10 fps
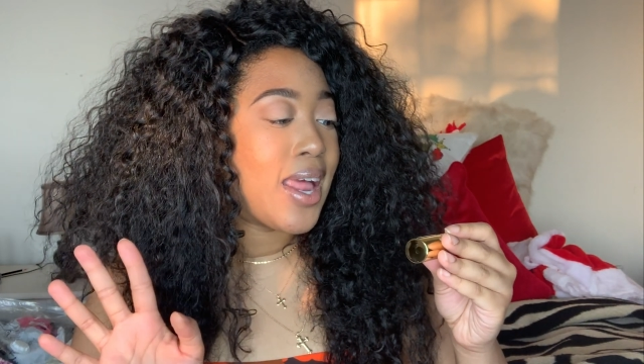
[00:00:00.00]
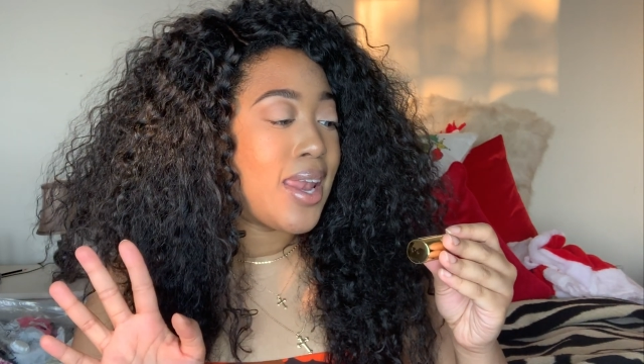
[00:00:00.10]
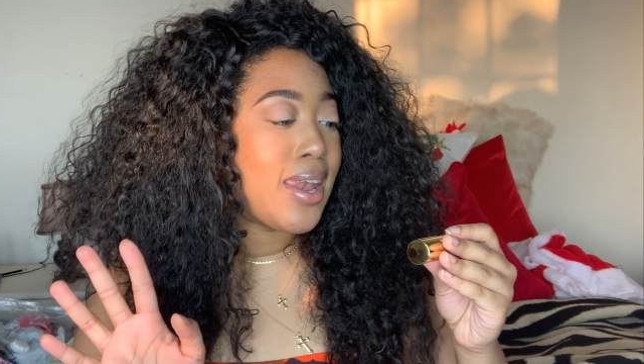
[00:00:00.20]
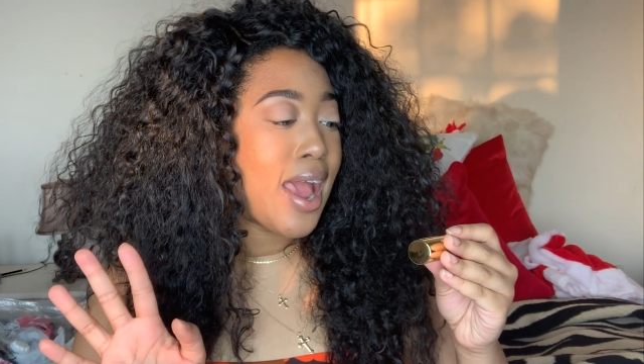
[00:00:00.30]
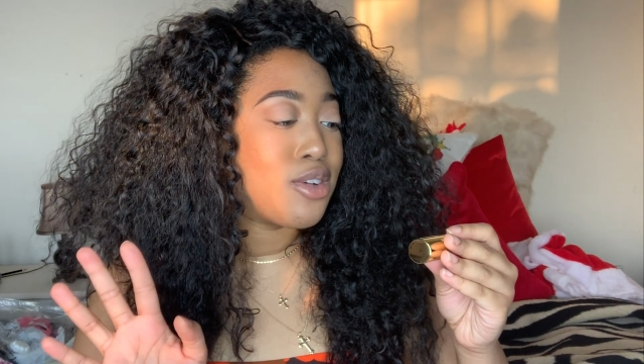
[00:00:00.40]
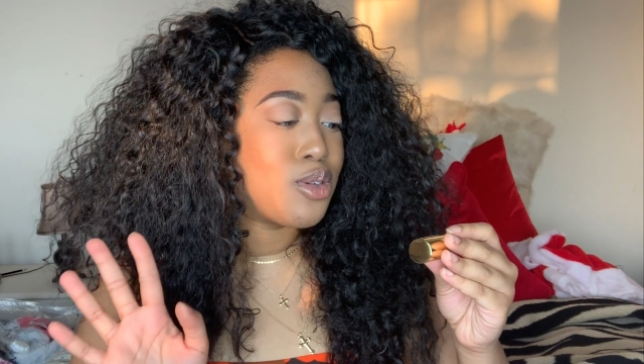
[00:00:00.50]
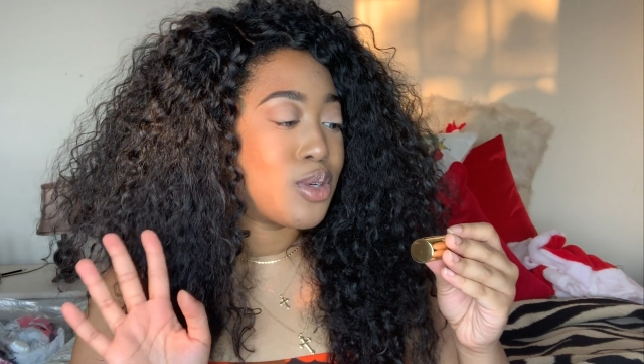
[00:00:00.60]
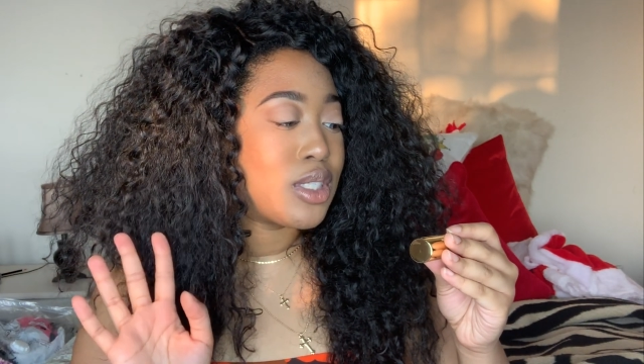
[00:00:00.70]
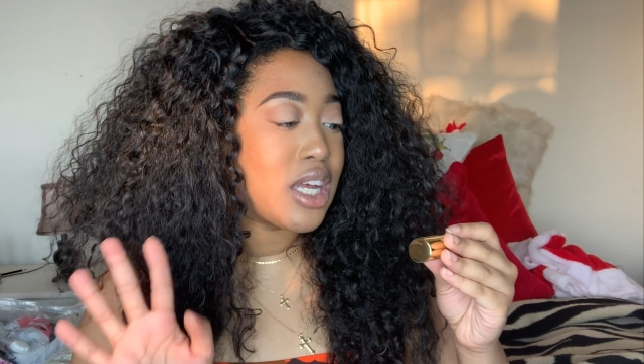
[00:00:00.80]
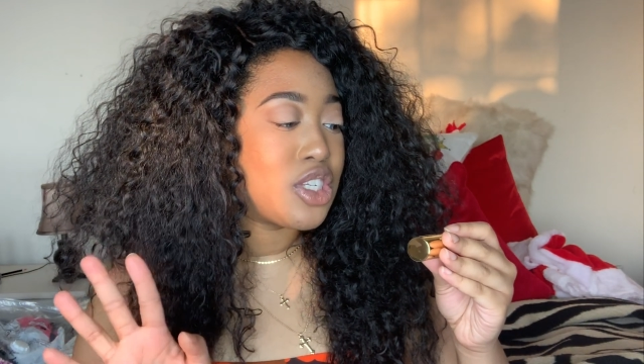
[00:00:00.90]

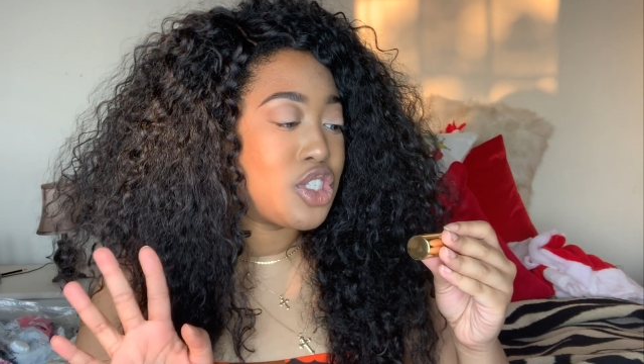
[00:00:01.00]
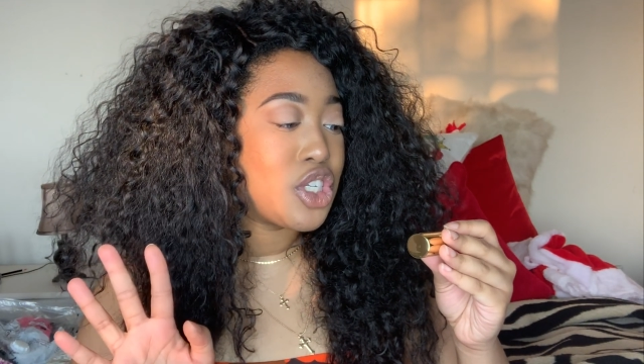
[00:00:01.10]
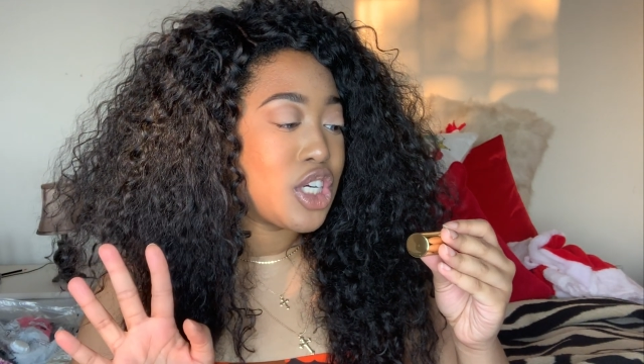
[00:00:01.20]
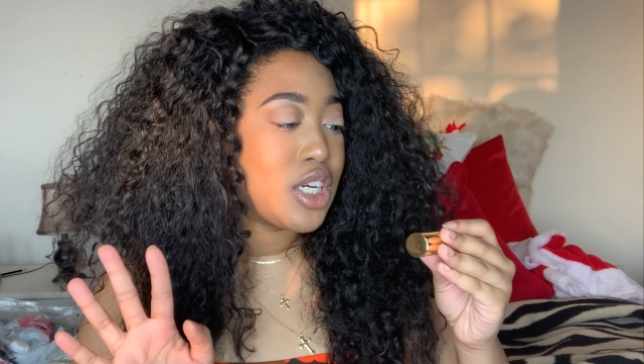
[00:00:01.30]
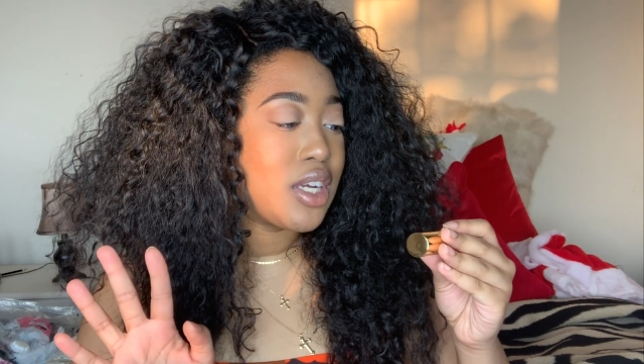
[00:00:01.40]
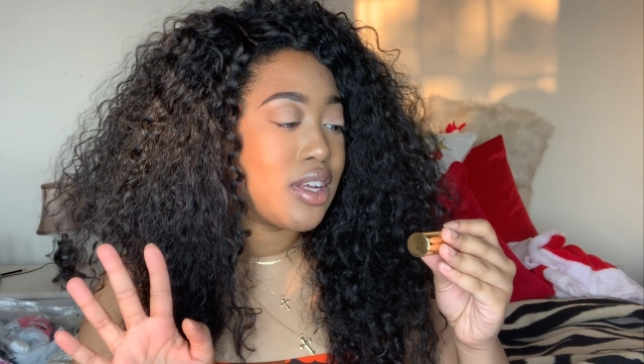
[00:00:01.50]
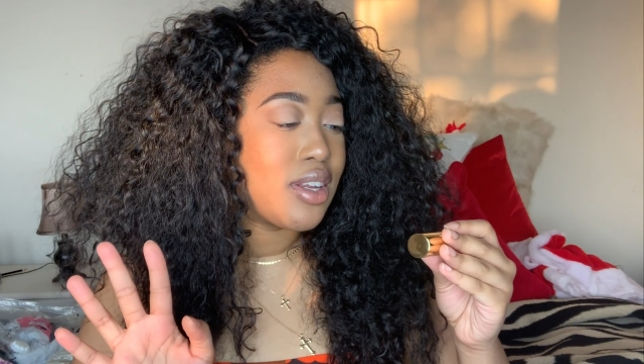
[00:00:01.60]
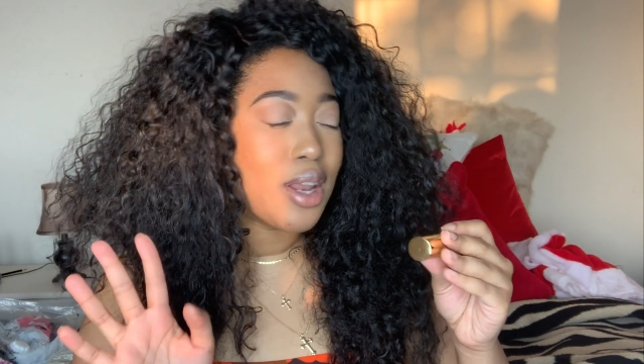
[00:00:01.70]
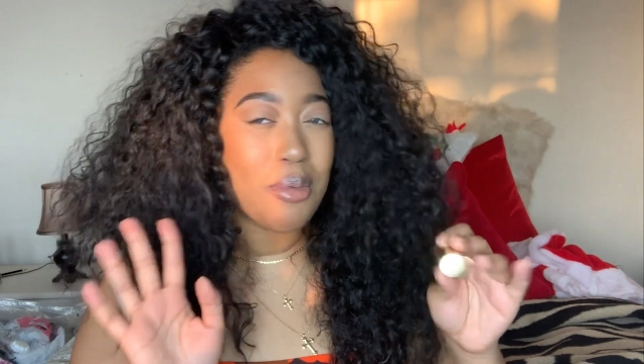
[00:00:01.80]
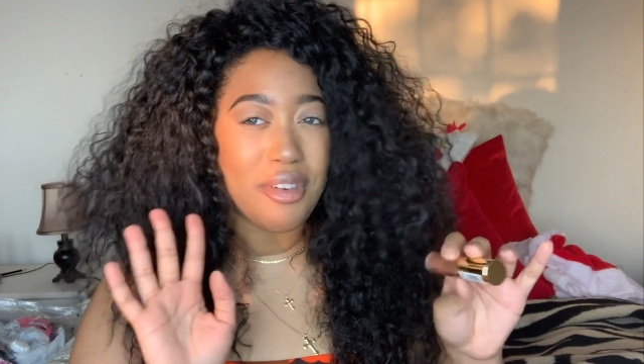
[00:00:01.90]
Natural Luster
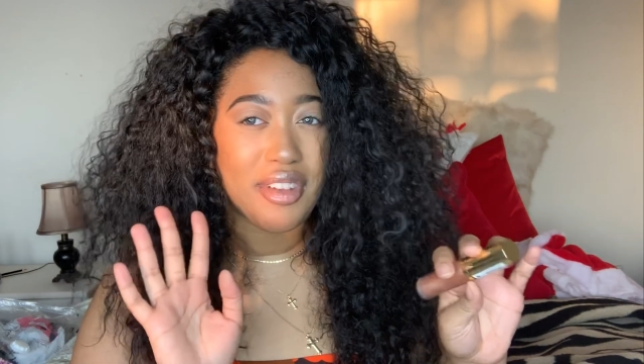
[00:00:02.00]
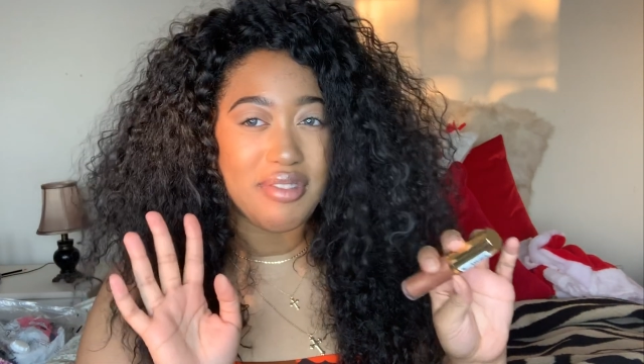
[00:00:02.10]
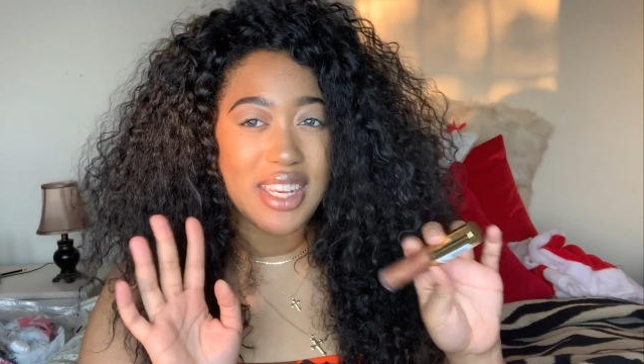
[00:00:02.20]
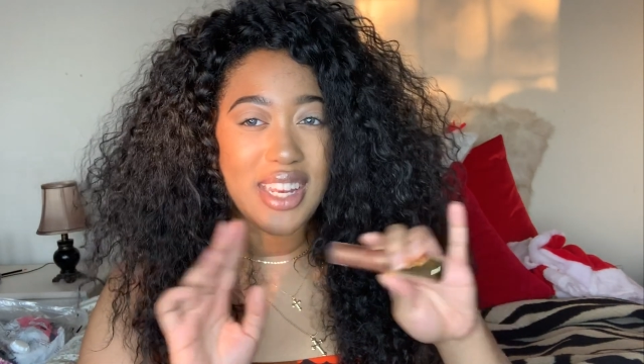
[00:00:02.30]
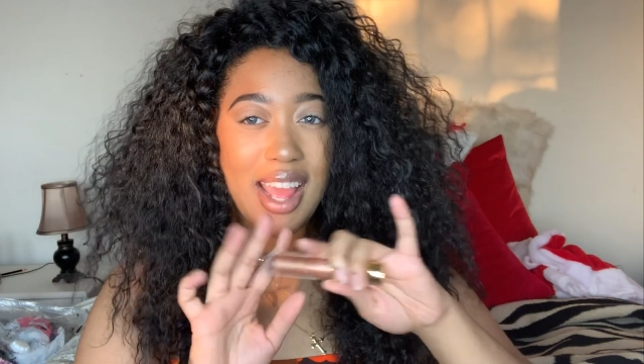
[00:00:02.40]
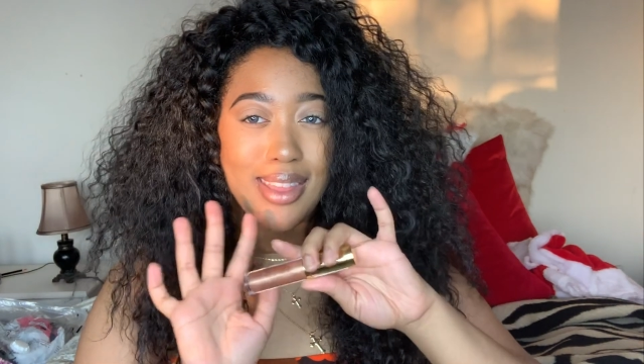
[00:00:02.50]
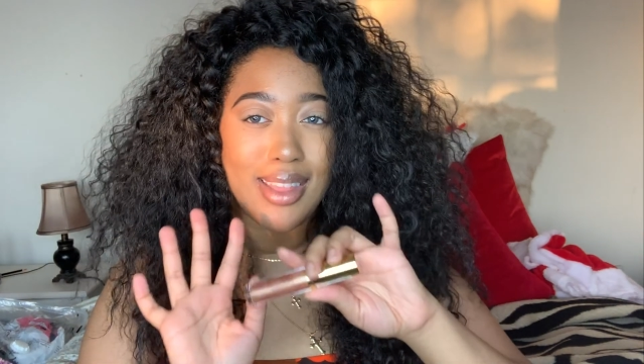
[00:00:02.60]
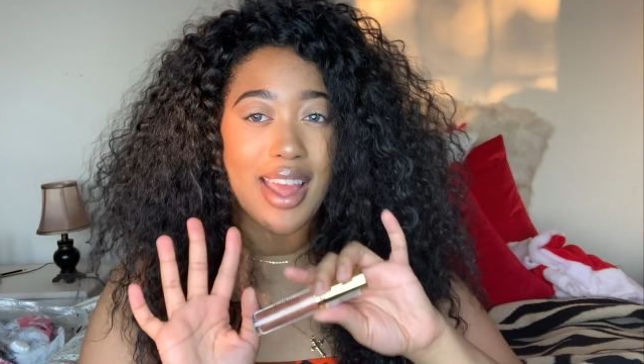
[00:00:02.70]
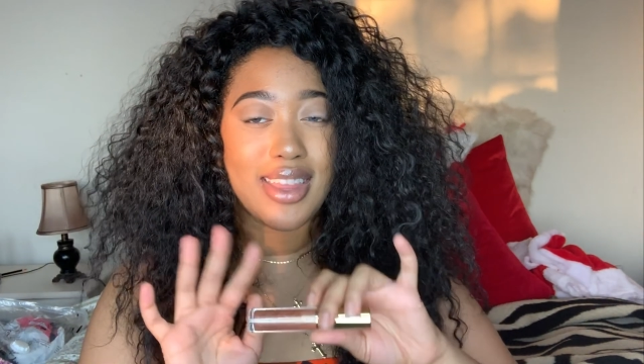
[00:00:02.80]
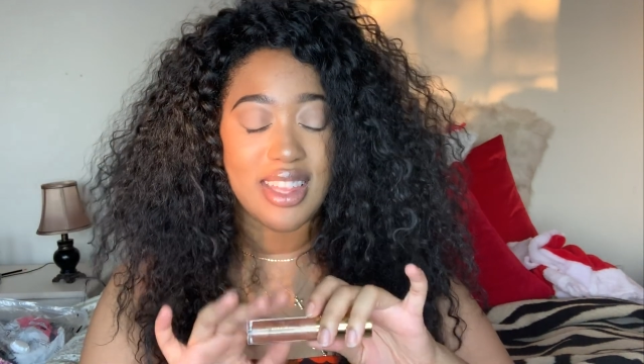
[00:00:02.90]
number 15. I
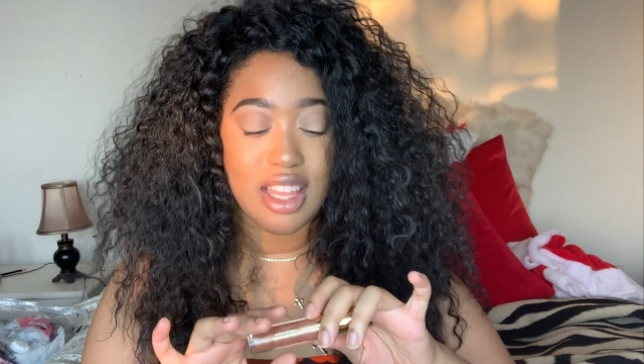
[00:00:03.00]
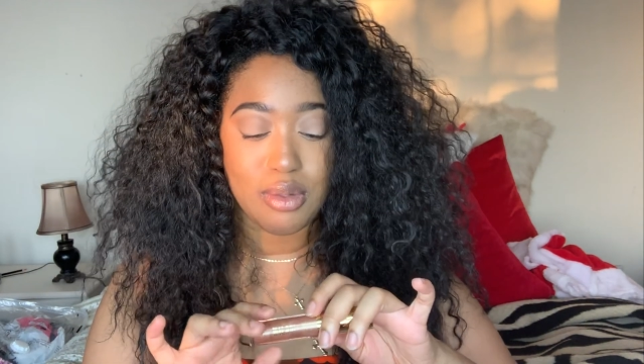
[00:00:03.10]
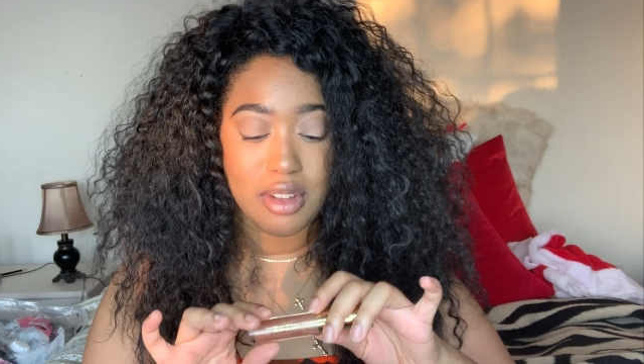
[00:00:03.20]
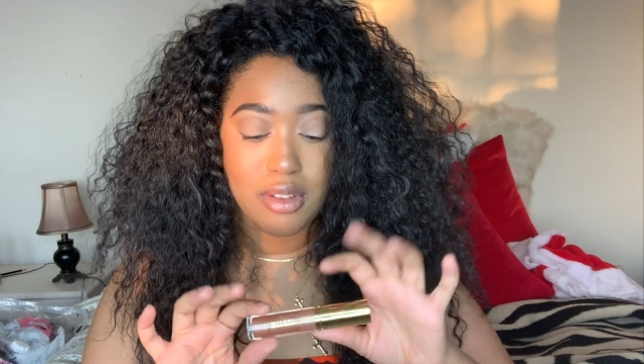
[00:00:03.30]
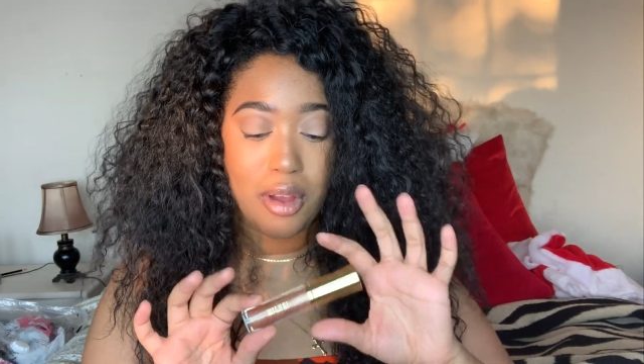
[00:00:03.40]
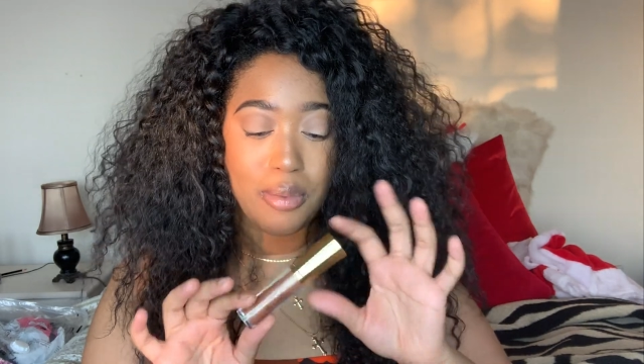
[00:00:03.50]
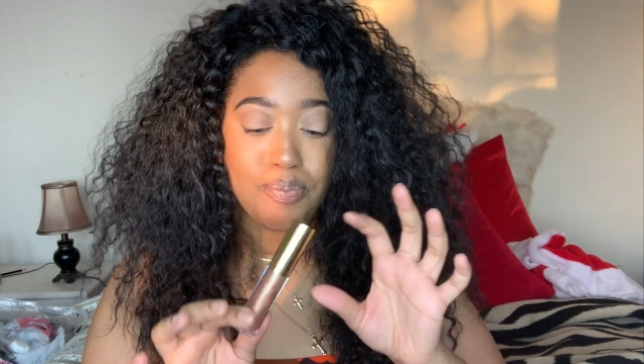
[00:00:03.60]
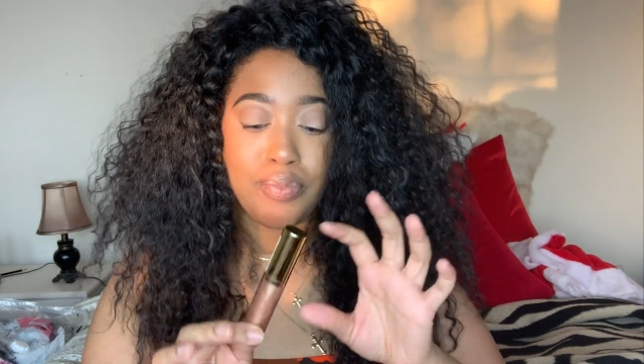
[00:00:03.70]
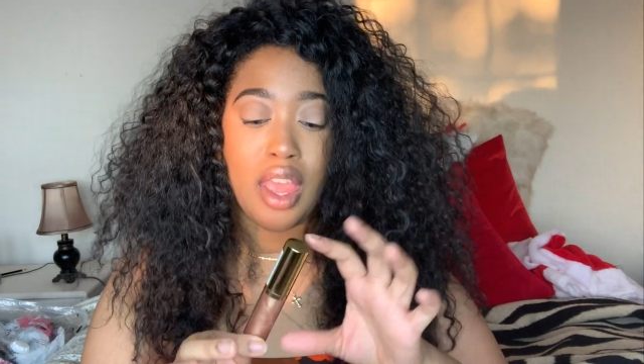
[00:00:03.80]
think that's what it's called.